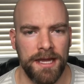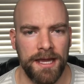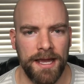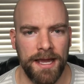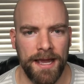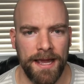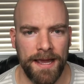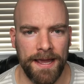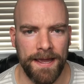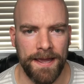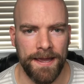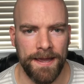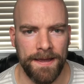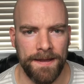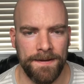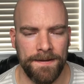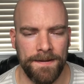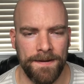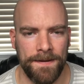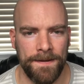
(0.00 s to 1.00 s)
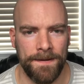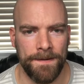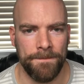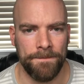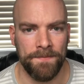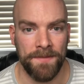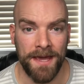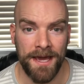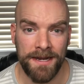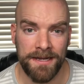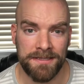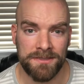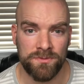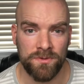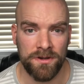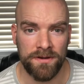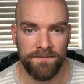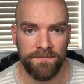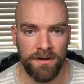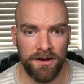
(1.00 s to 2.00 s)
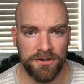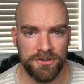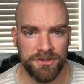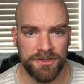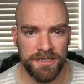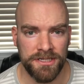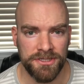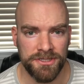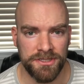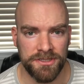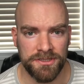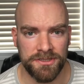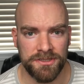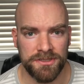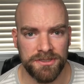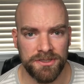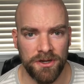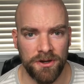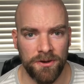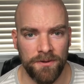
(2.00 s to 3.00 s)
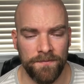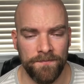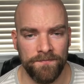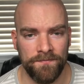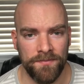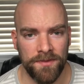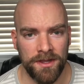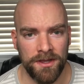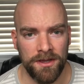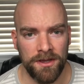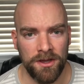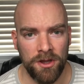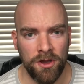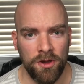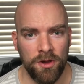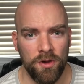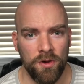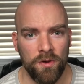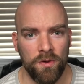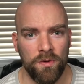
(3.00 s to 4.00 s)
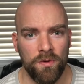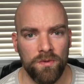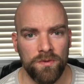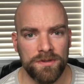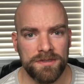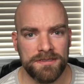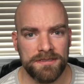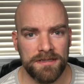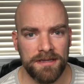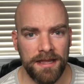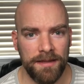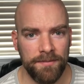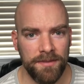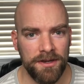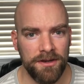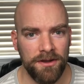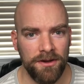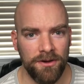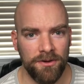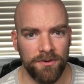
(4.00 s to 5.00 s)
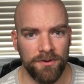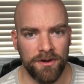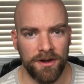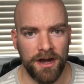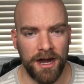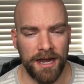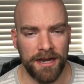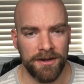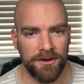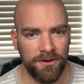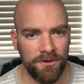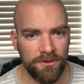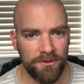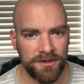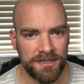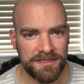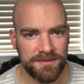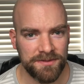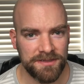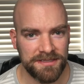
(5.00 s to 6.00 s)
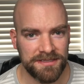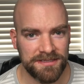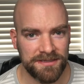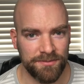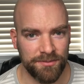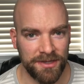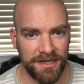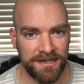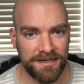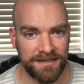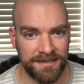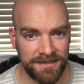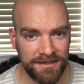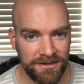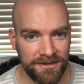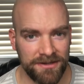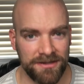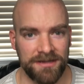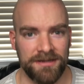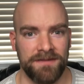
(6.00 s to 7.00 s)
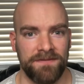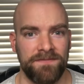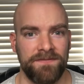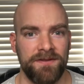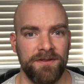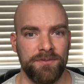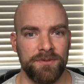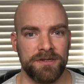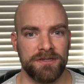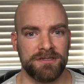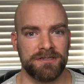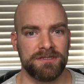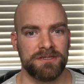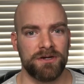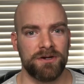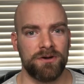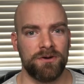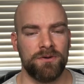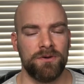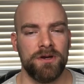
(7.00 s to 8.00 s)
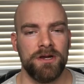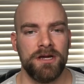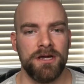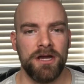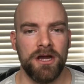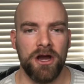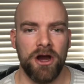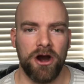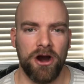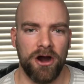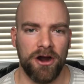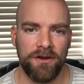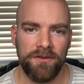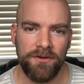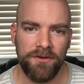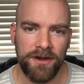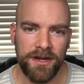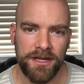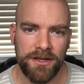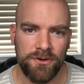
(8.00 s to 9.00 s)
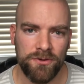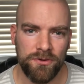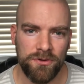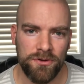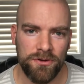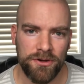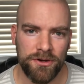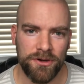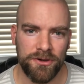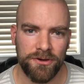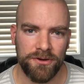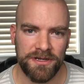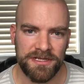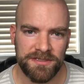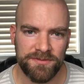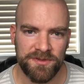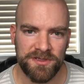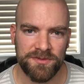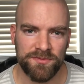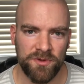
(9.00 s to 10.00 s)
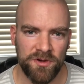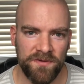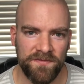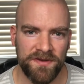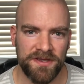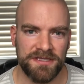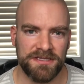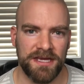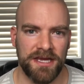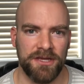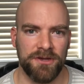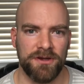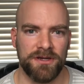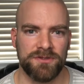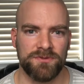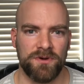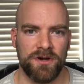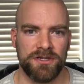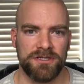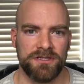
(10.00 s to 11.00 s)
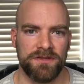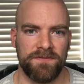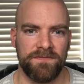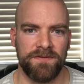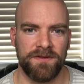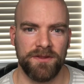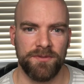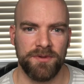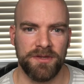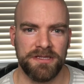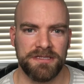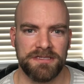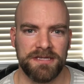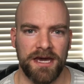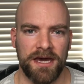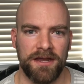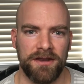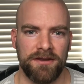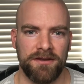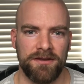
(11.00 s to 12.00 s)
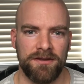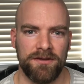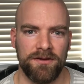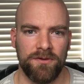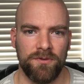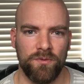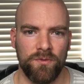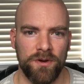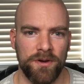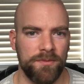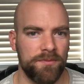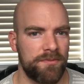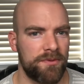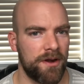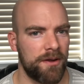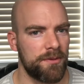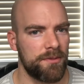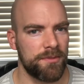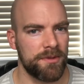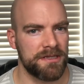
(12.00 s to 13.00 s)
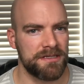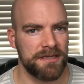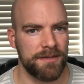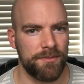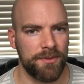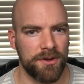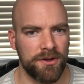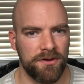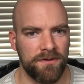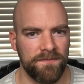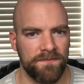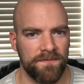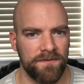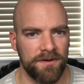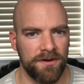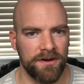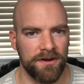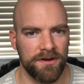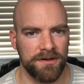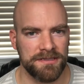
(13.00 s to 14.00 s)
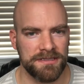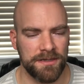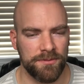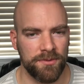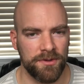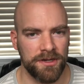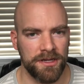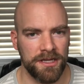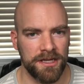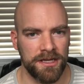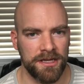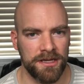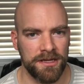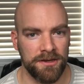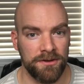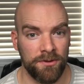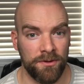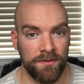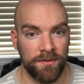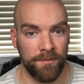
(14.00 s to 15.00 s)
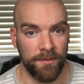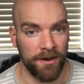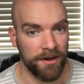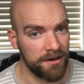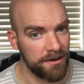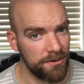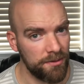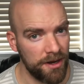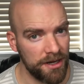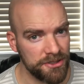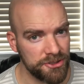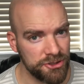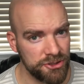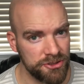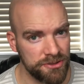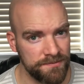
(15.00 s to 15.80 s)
And um, that is one of our traditions. So let me know. I know Christmas is a big deal in the Philippines. So are there any cool Christmas movies that you guys watch in the Philippines that wouldn't probably be typical for someone in North America to watch?